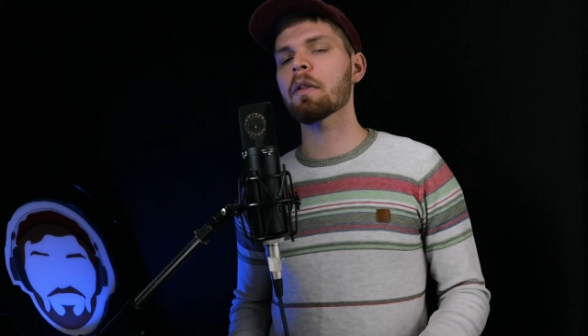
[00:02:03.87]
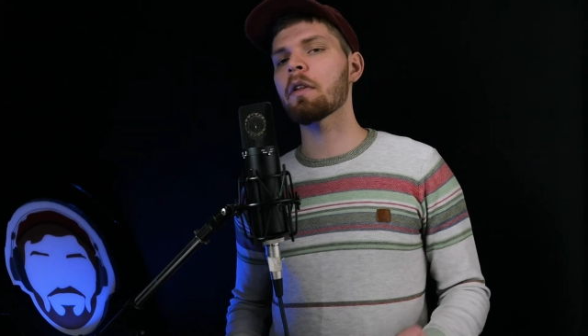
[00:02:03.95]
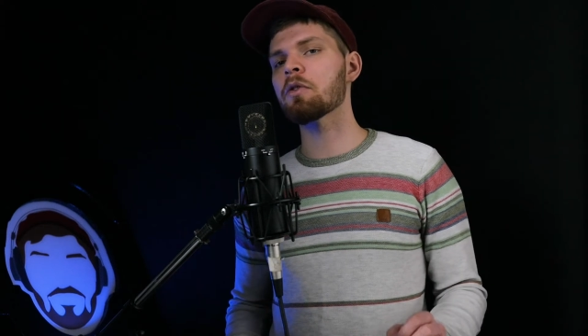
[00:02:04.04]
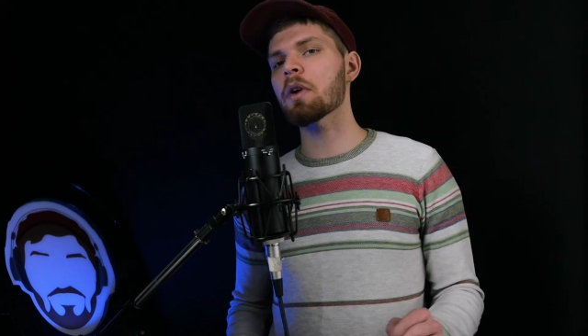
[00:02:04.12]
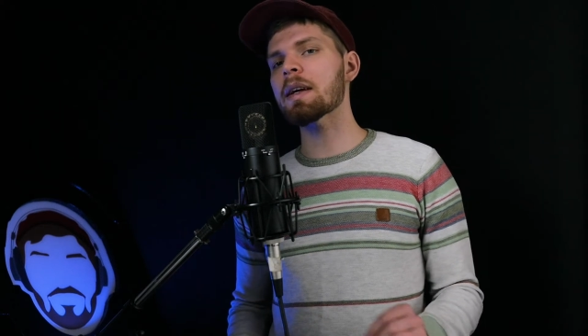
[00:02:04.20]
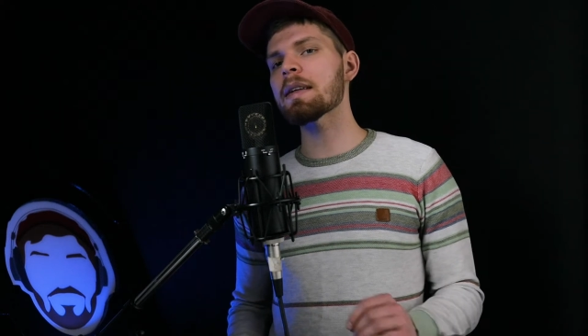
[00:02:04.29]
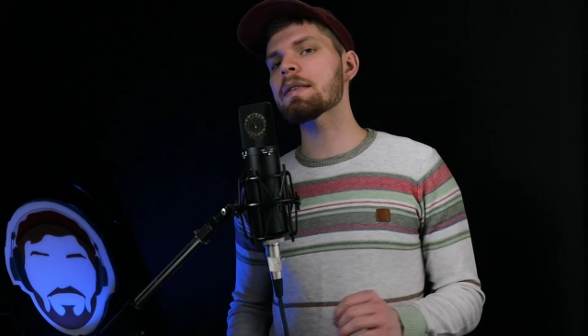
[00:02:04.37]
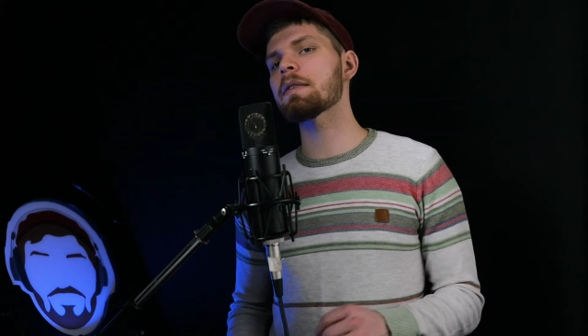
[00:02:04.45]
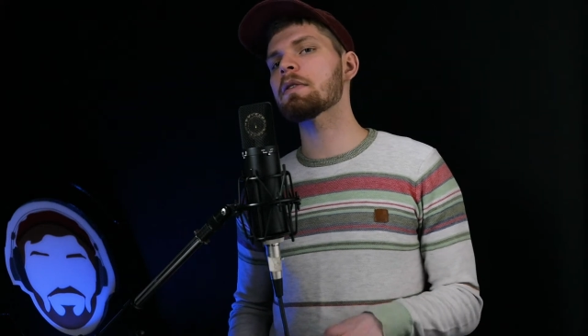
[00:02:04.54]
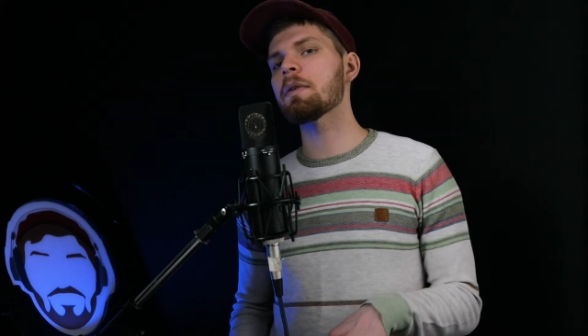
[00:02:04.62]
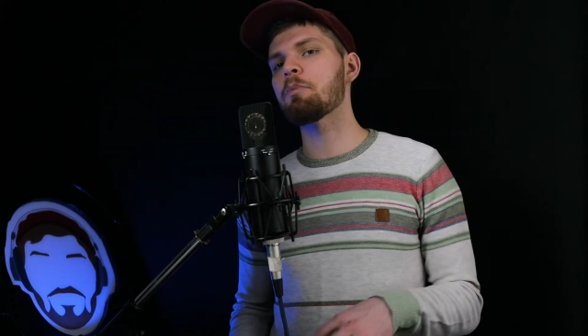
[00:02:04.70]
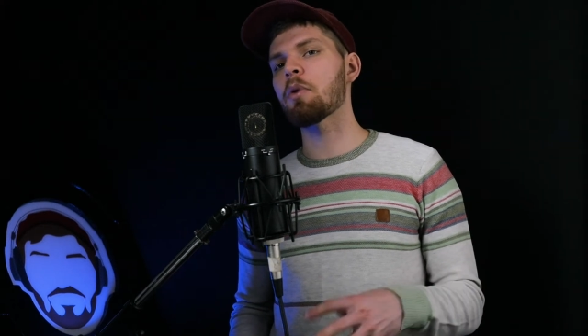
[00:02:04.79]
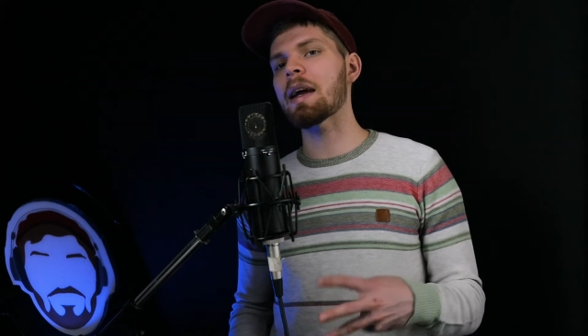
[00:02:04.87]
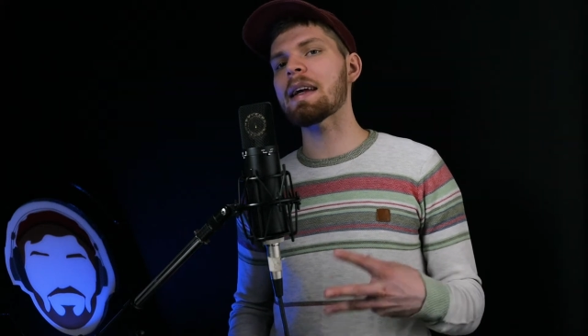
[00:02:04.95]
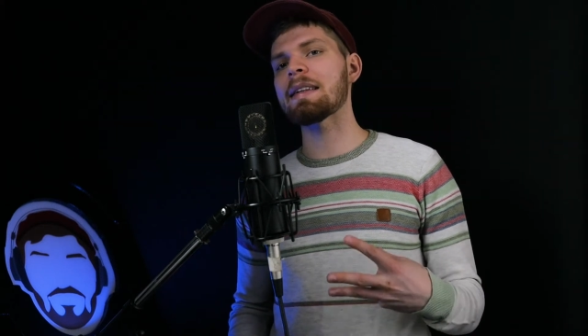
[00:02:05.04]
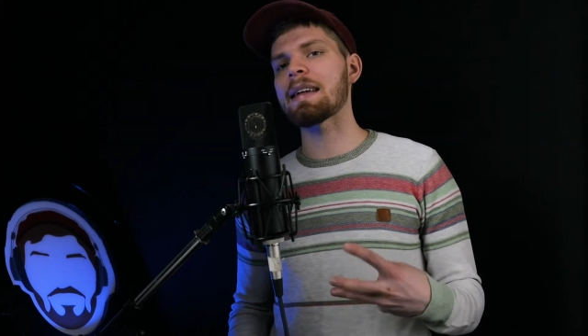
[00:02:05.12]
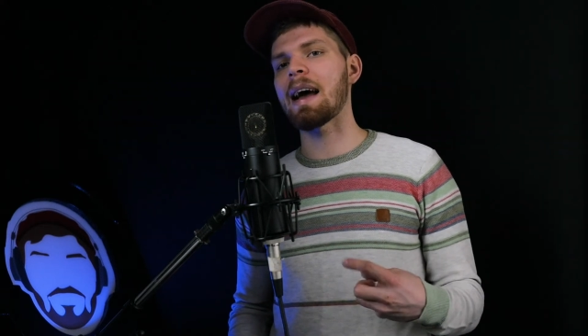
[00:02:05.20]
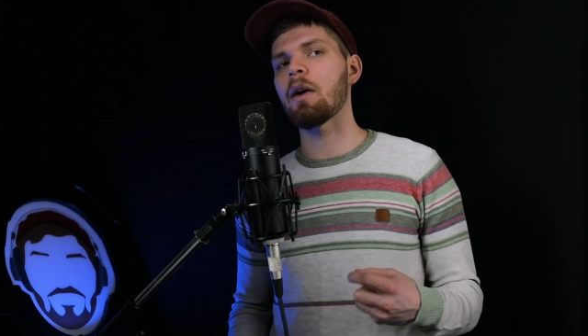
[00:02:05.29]
The trick is to break
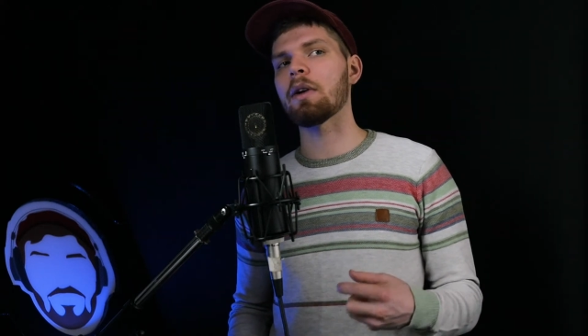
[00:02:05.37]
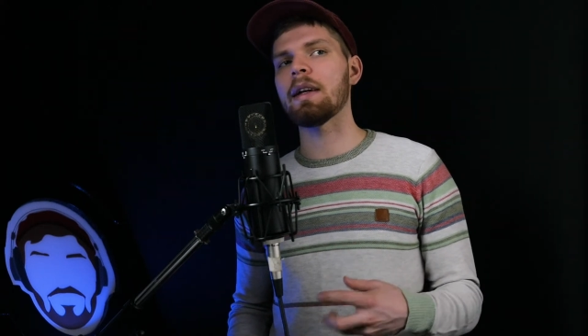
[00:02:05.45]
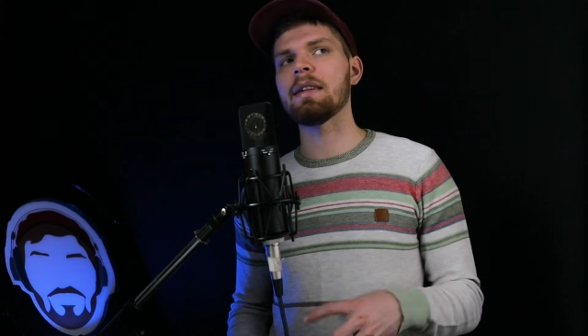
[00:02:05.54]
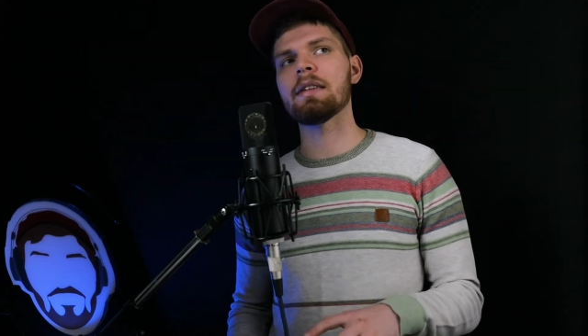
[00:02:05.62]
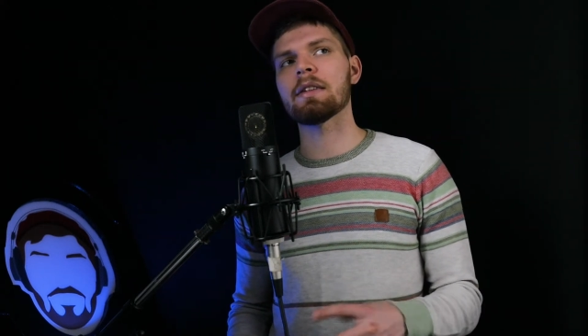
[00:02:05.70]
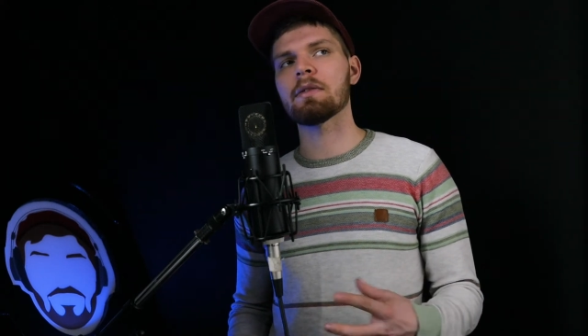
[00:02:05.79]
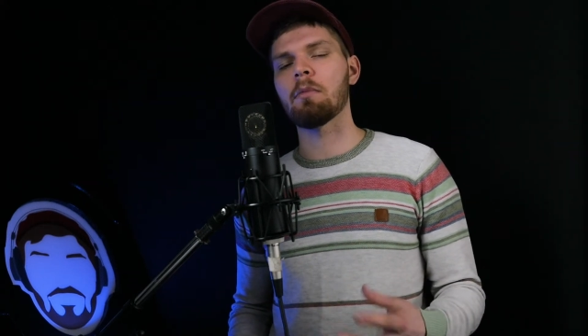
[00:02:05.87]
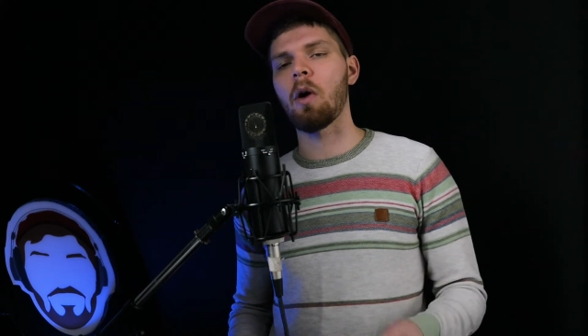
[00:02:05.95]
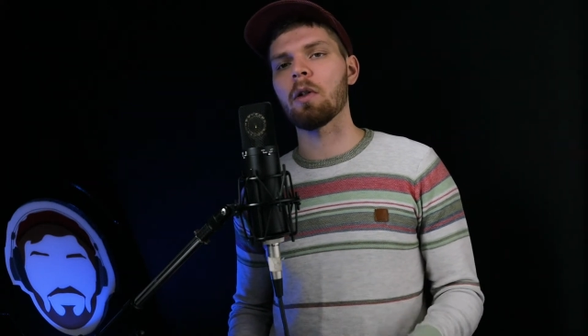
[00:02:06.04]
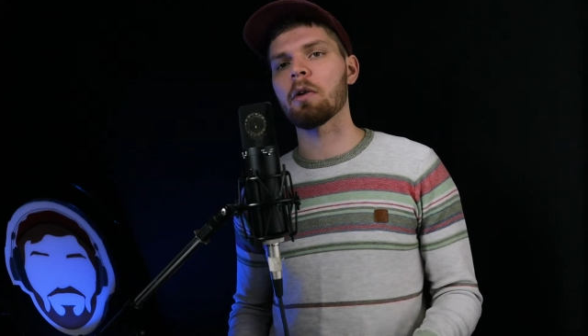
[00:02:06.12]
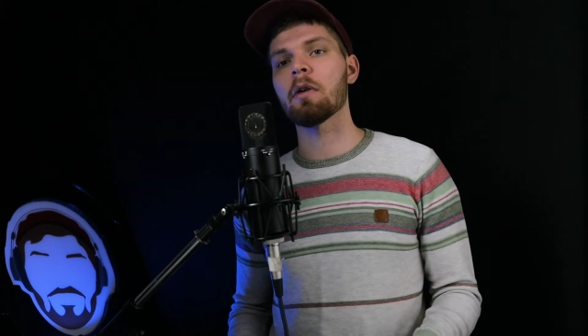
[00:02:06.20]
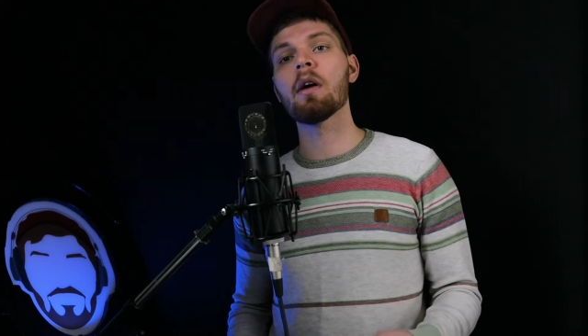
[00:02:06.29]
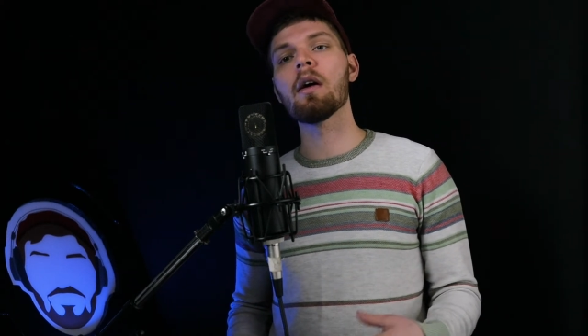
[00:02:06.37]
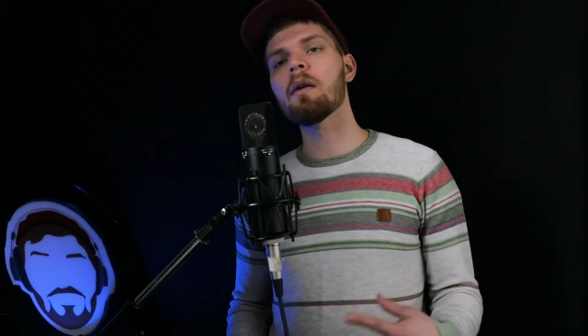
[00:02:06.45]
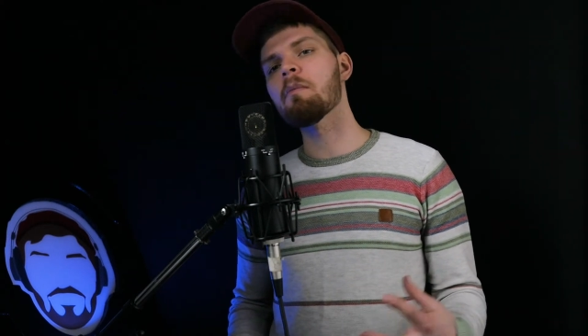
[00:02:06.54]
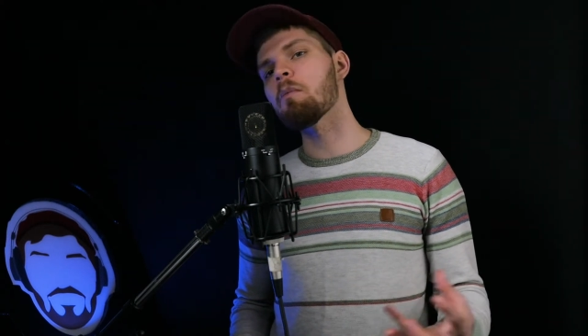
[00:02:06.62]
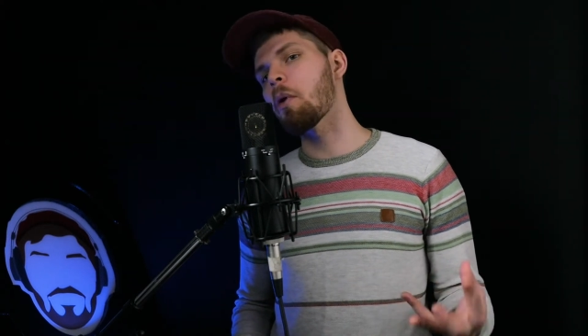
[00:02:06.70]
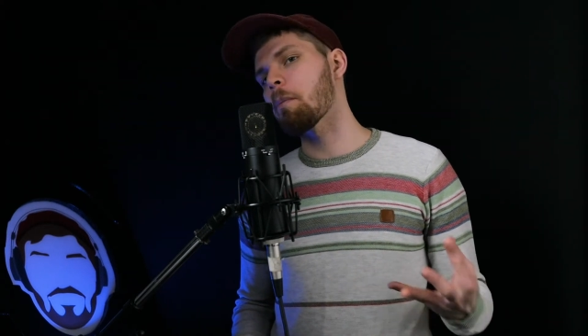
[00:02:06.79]
it down into smaller,
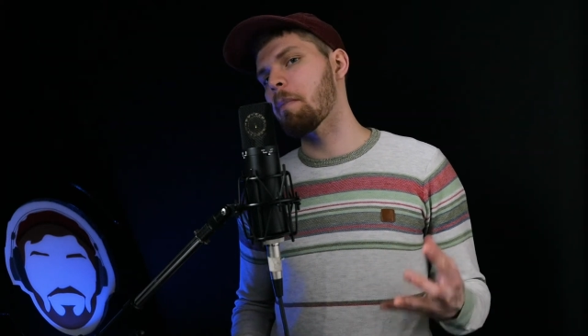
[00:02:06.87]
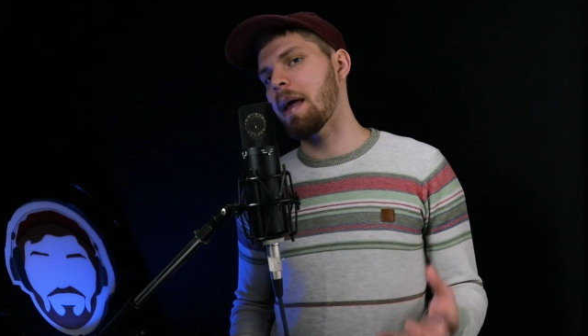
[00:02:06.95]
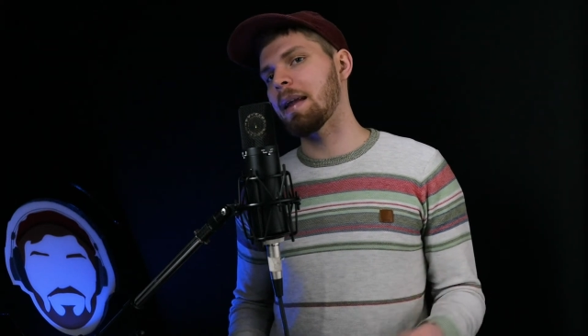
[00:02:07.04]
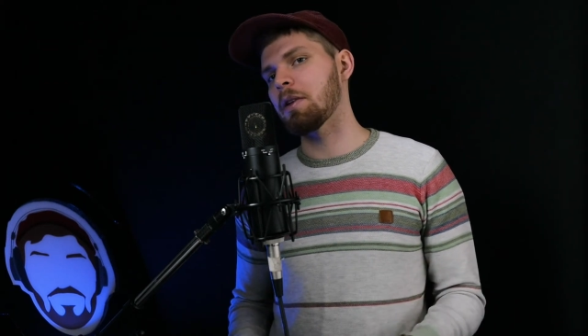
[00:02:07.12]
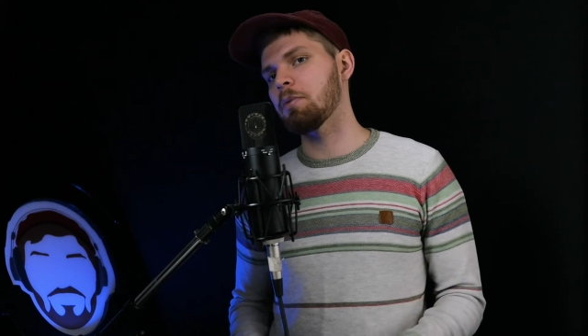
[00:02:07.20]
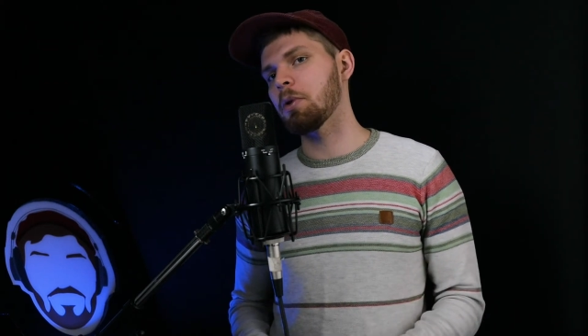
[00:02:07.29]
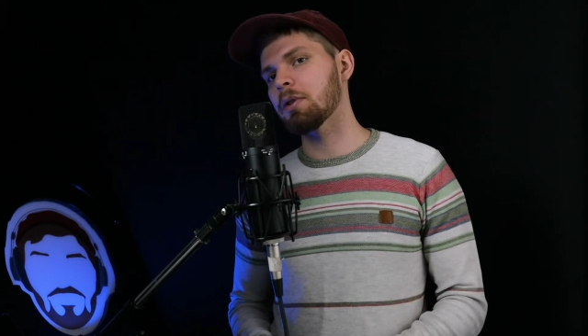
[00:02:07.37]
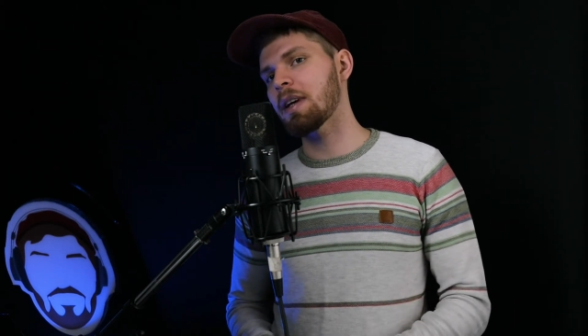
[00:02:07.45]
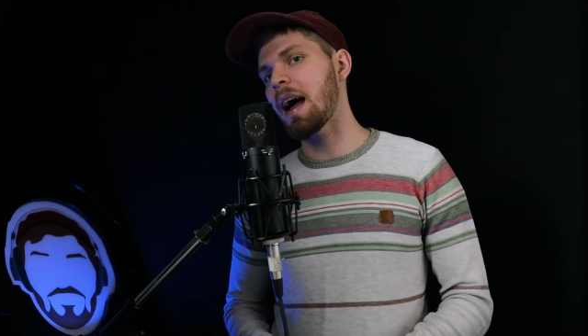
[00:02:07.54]
more manageable